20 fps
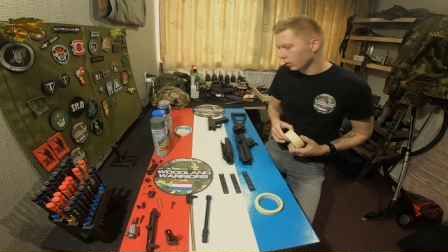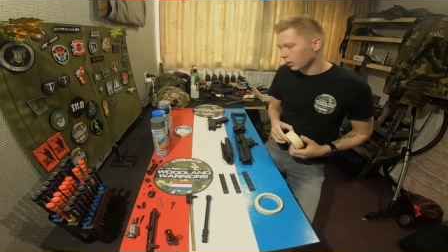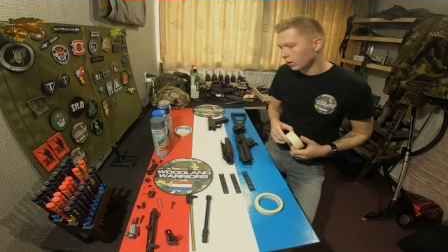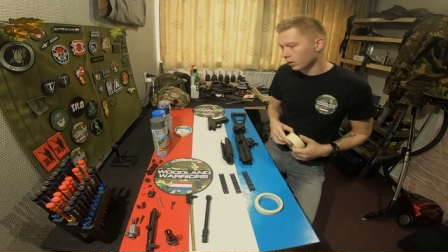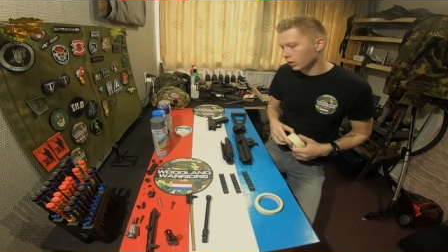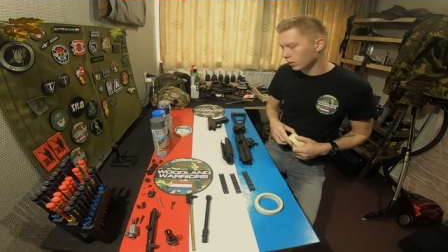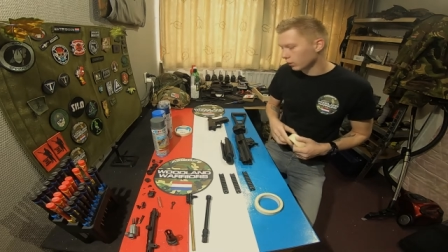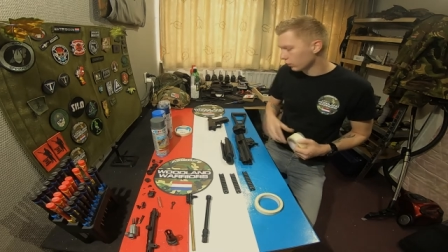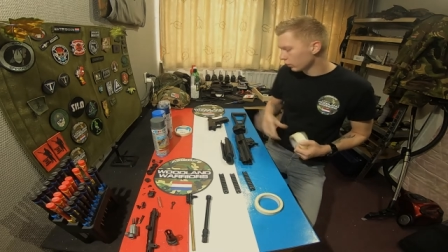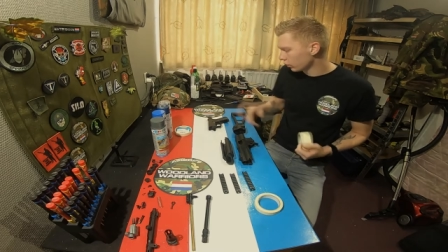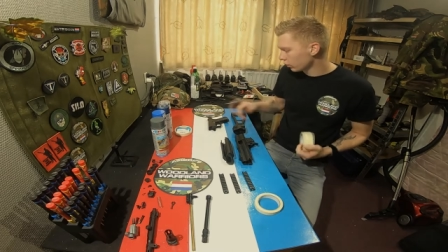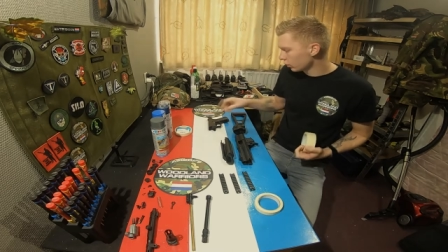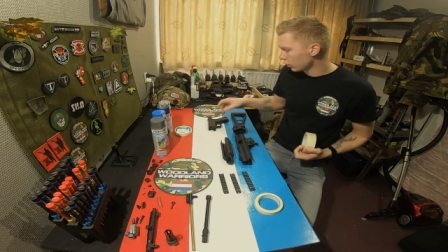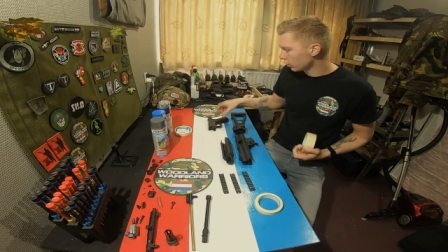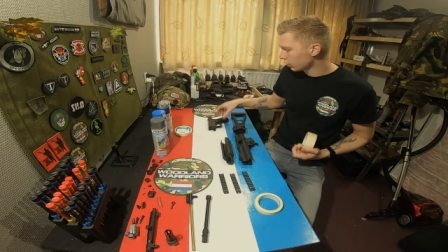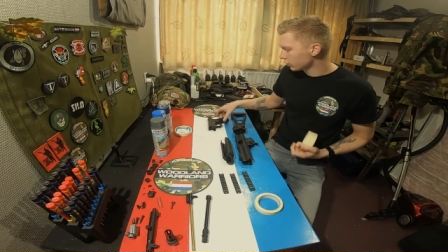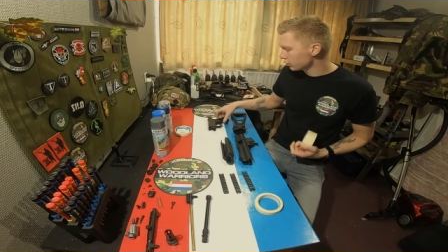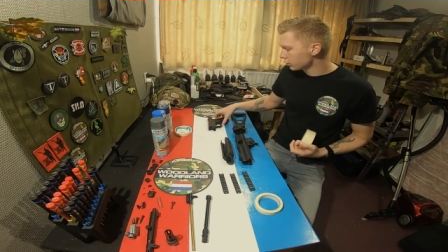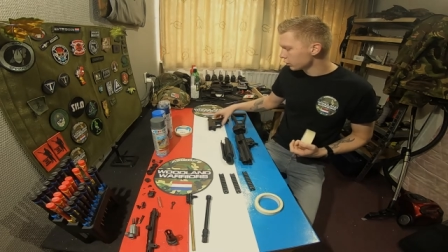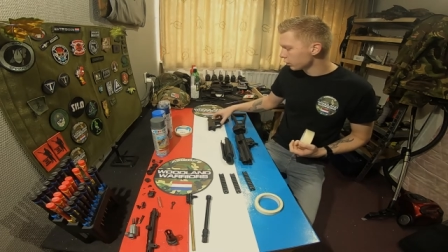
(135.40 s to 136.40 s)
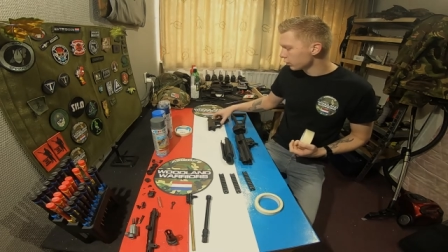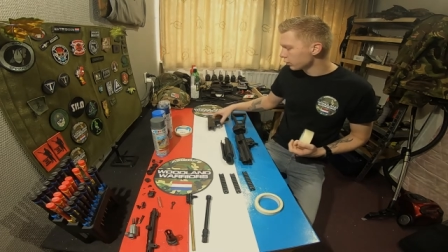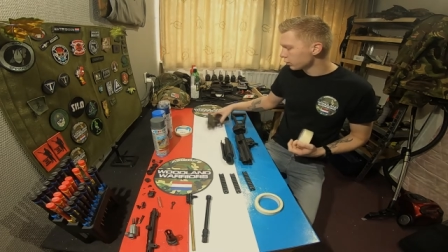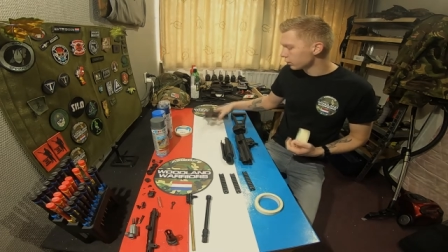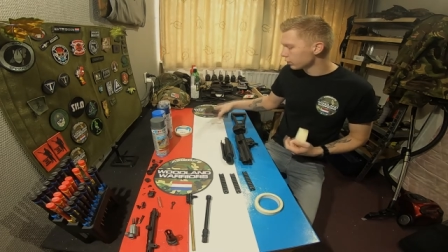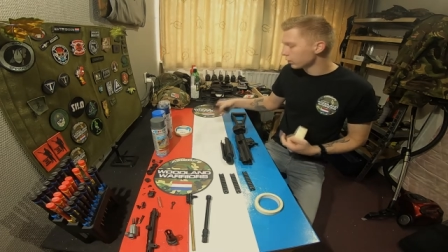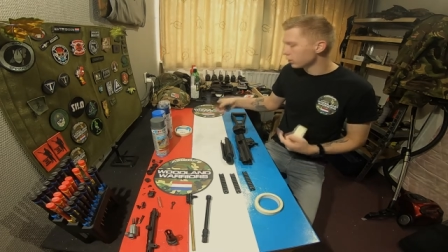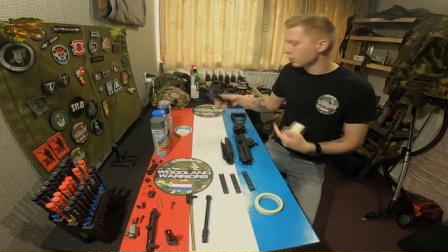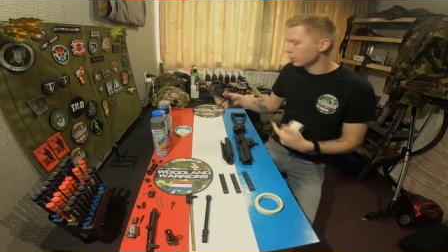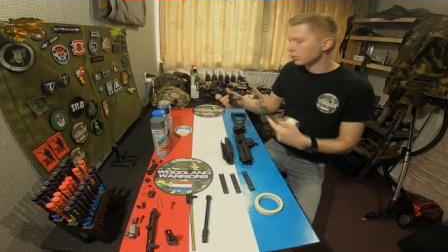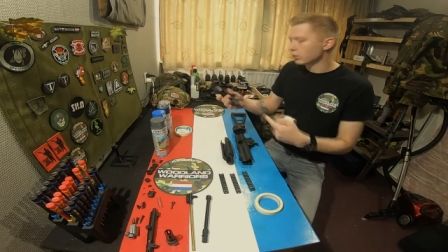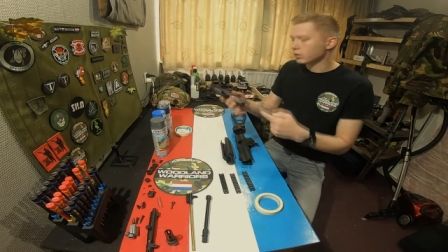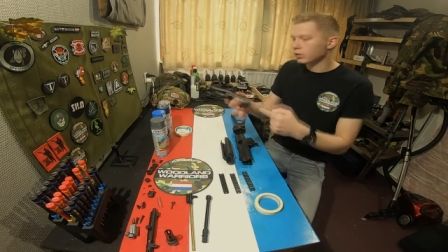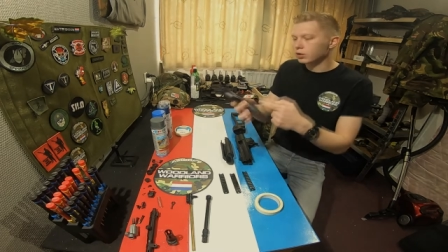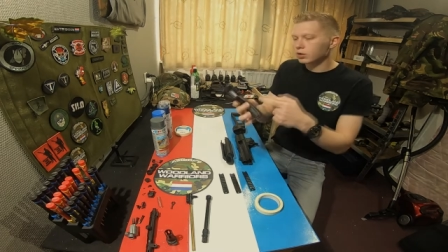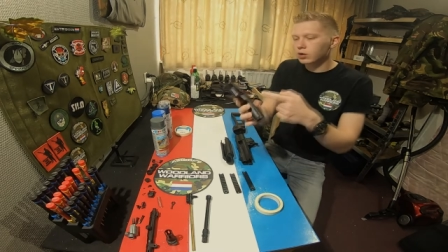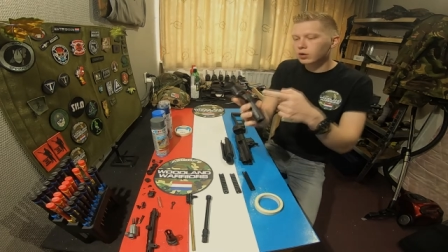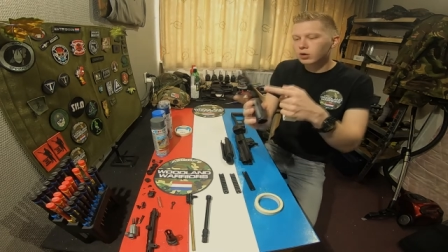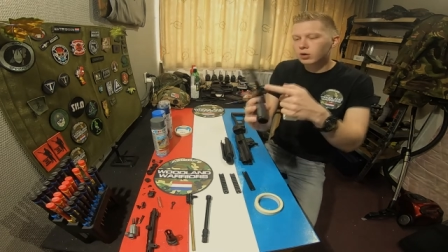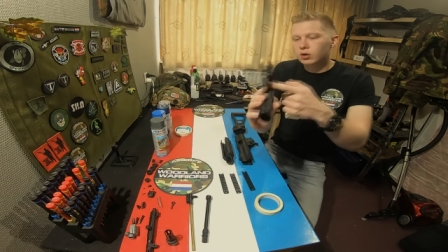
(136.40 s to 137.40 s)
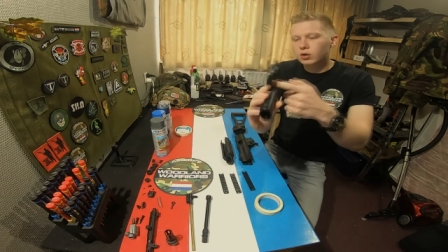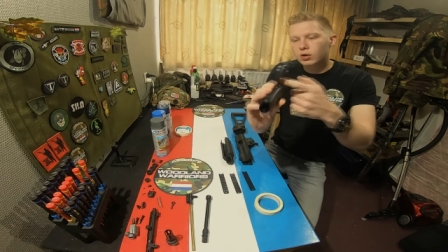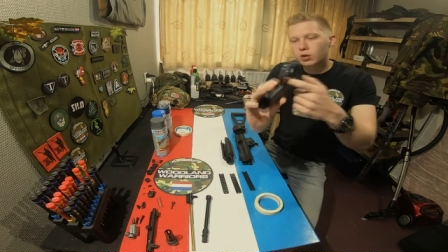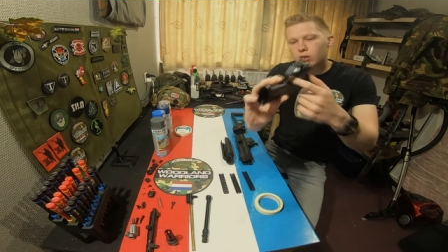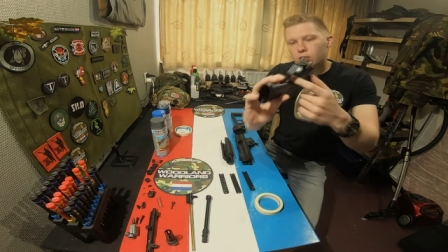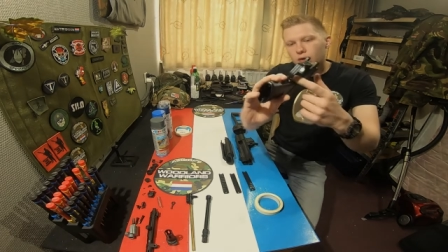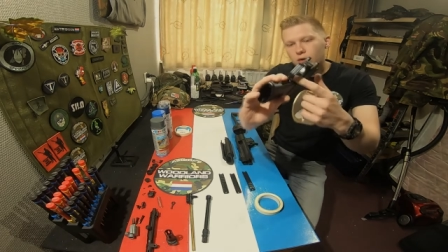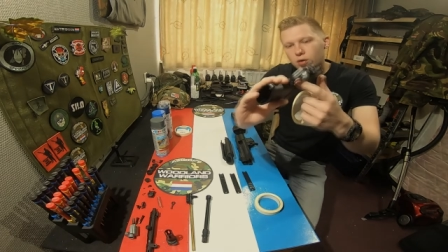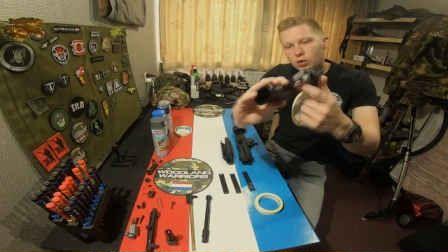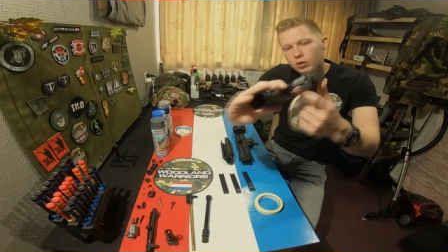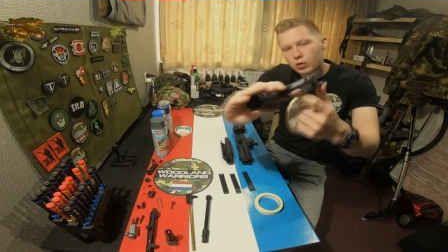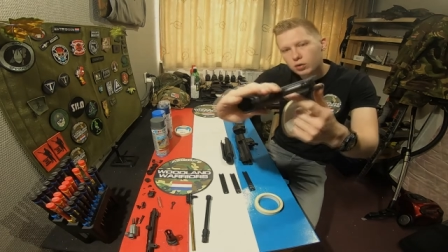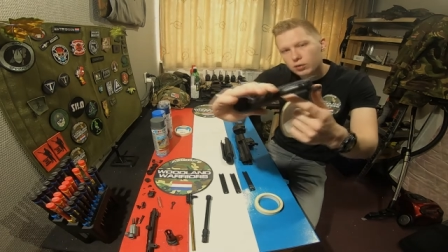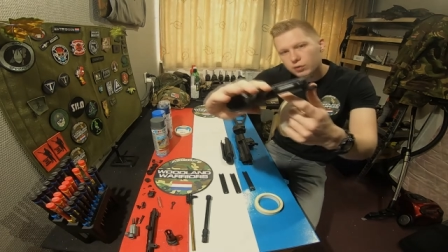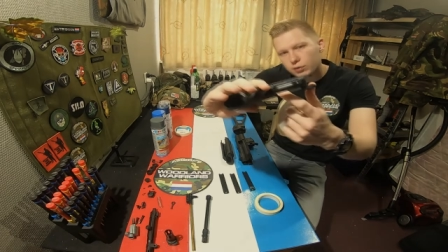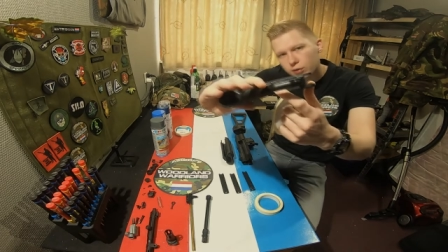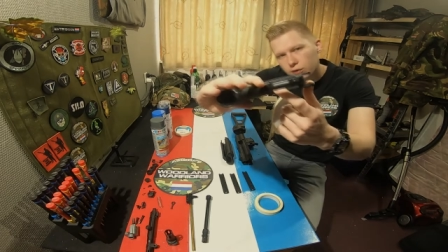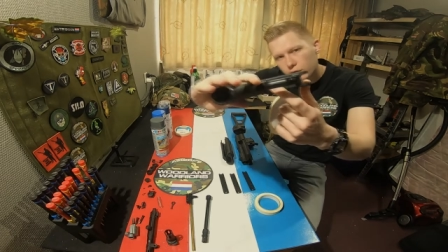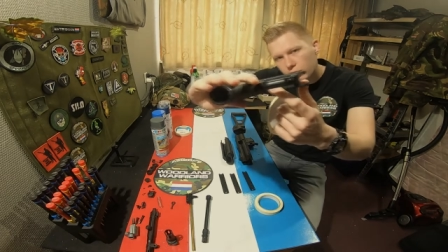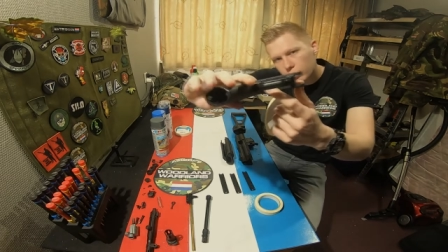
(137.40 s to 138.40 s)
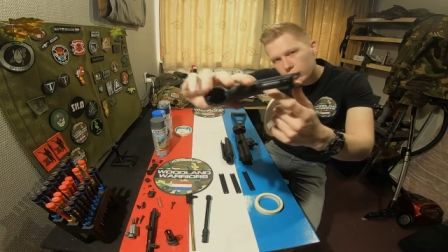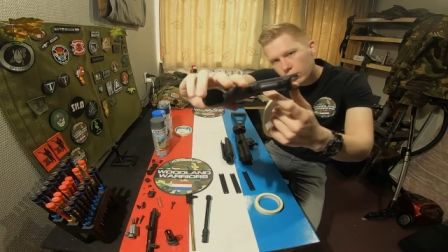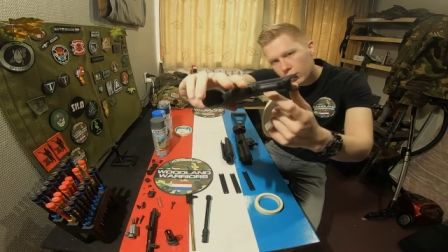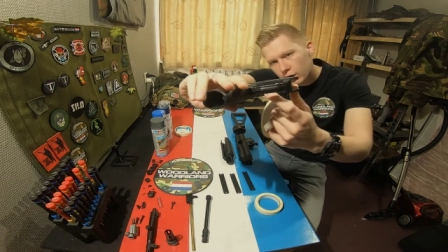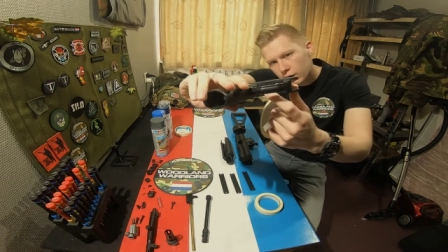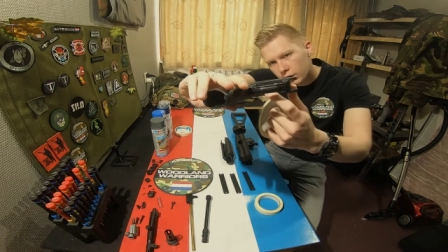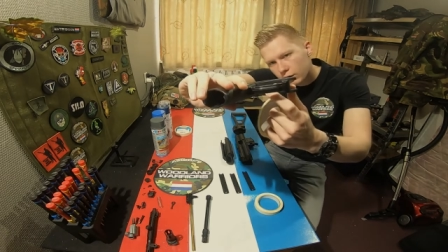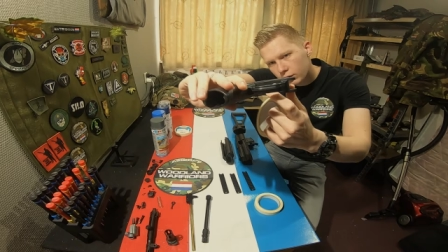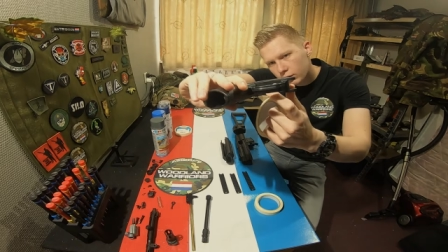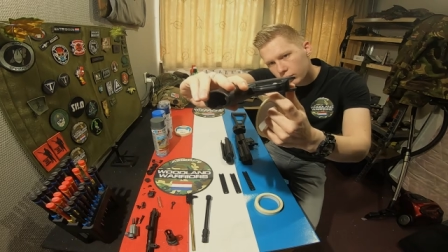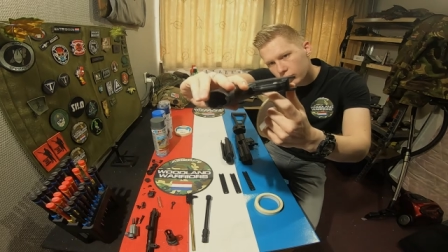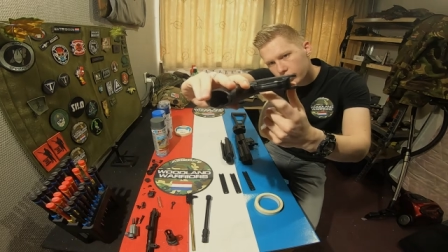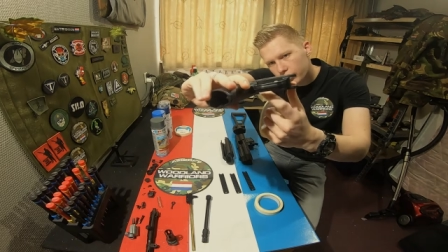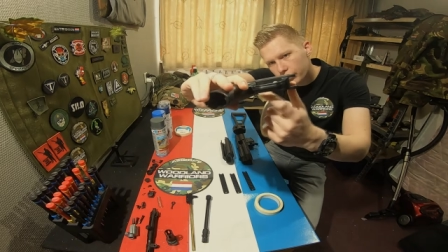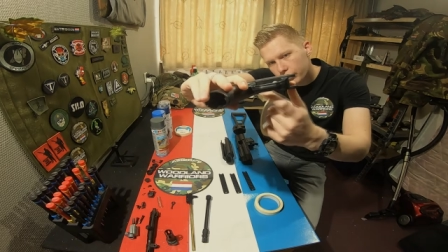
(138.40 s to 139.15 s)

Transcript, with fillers: and also the hole for the trigger